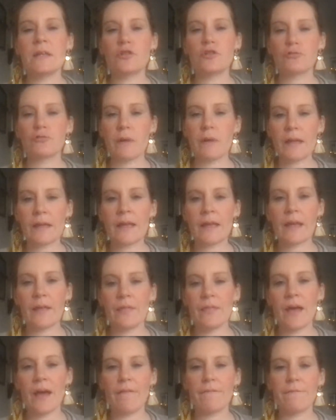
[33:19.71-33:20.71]
drink in
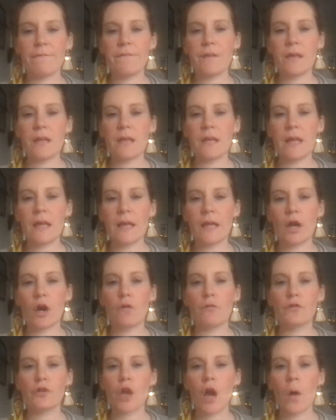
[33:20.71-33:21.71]
that feeling
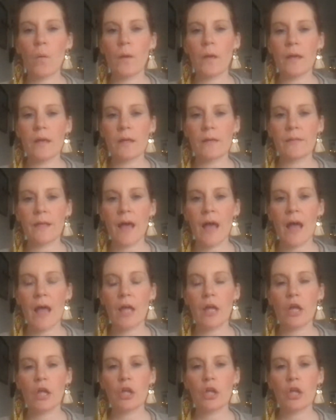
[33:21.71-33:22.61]
of knowing that